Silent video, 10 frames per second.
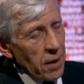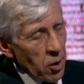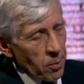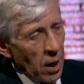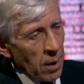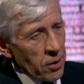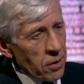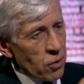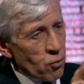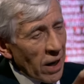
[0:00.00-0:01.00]
Obama's
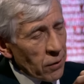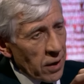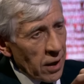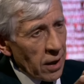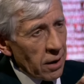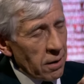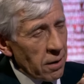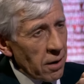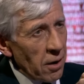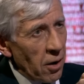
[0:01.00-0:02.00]
strengthening
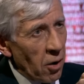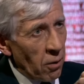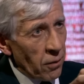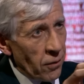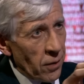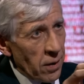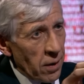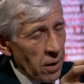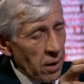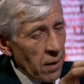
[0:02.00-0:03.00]
of
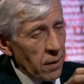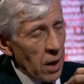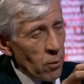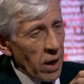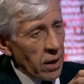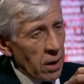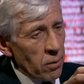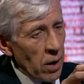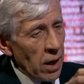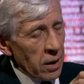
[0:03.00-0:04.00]
the
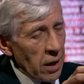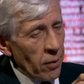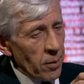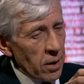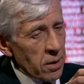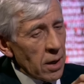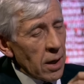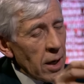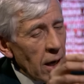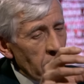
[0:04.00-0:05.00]
Iranian government,
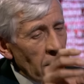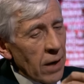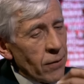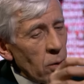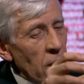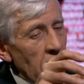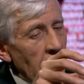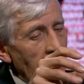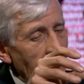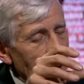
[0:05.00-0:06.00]
in my view,
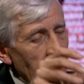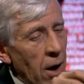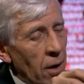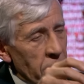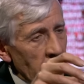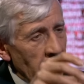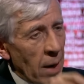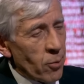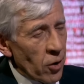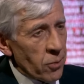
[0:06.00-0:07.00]
enhances
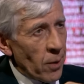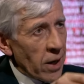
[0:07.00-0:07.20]
that prospect.